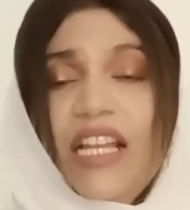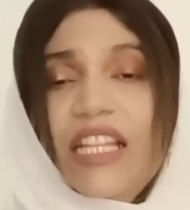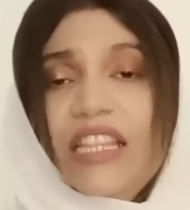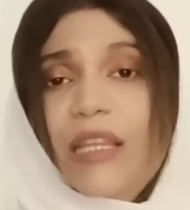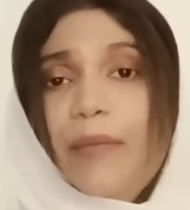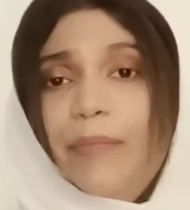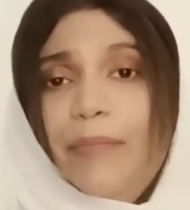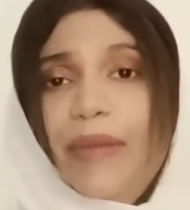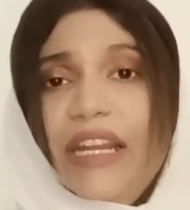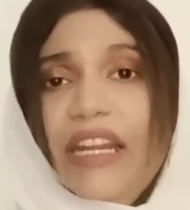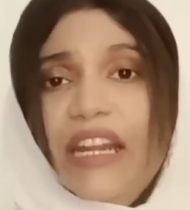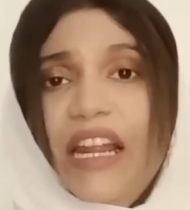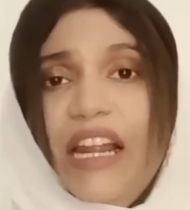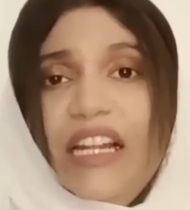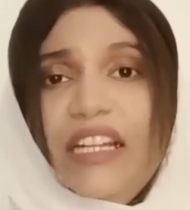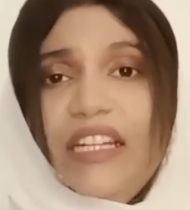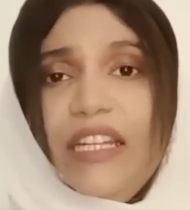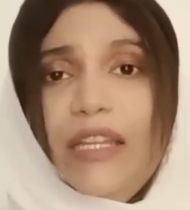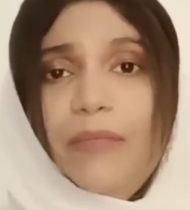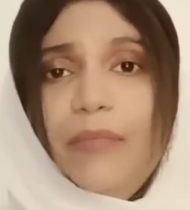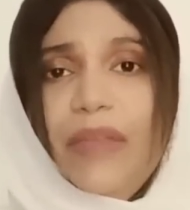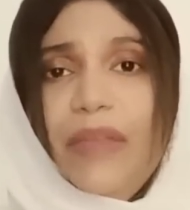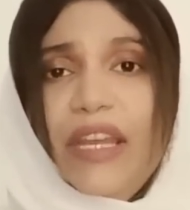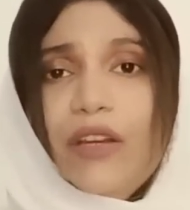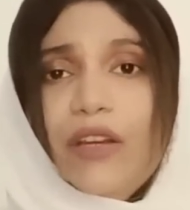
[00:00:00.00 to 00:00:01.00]
the
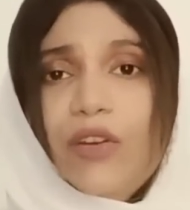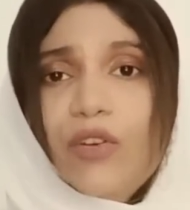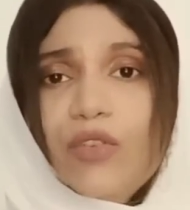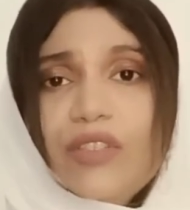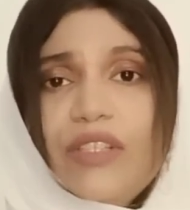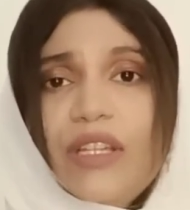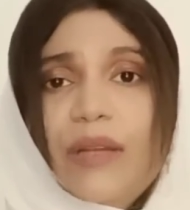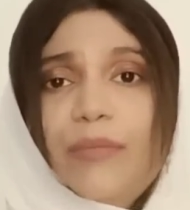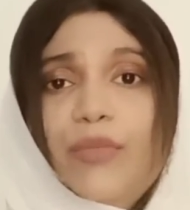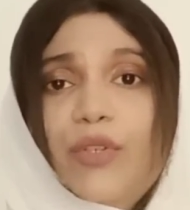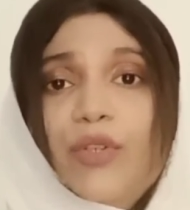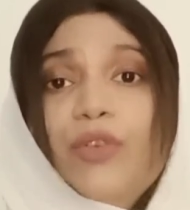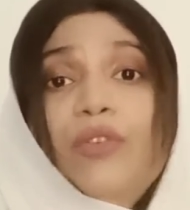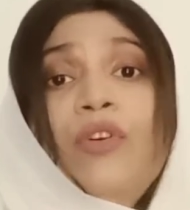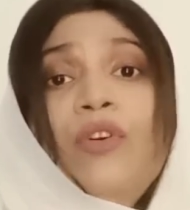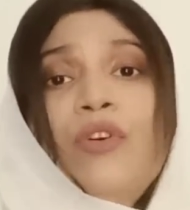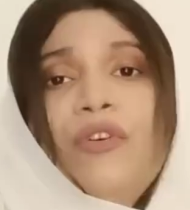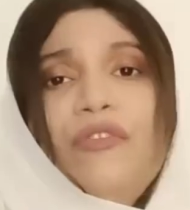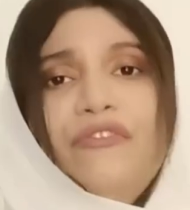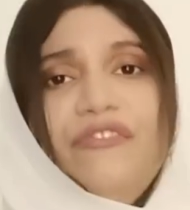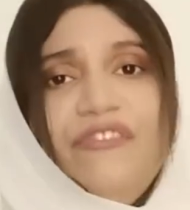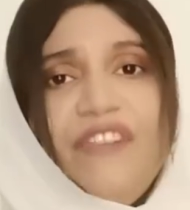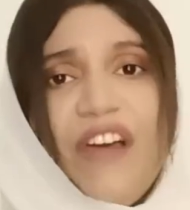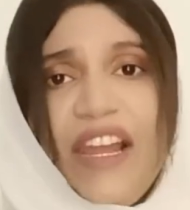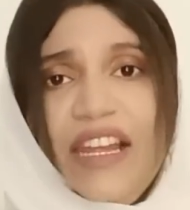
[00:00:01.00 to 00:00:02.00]
penalty may goes up to
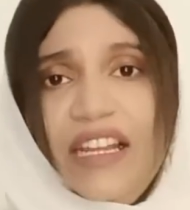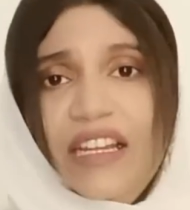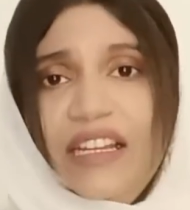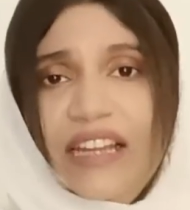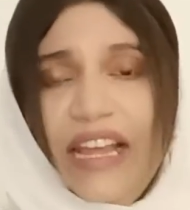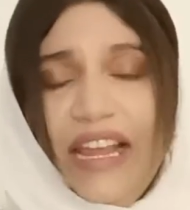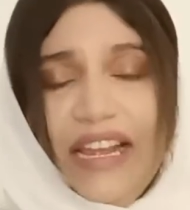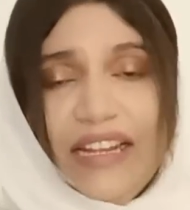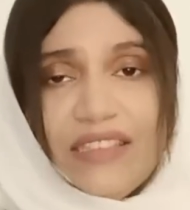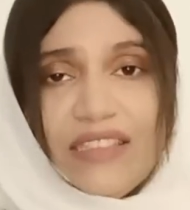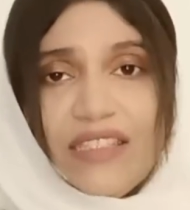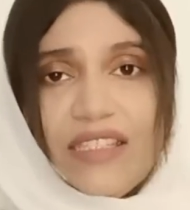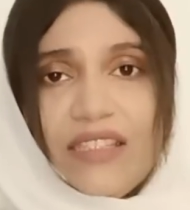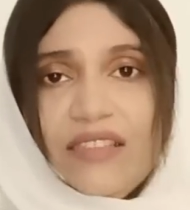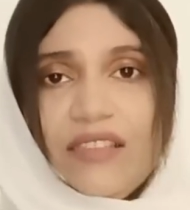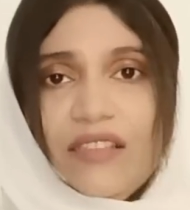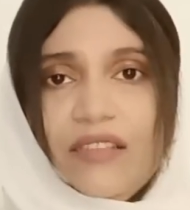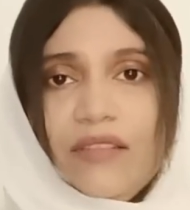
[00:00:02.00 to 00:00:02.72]
5 lakhs.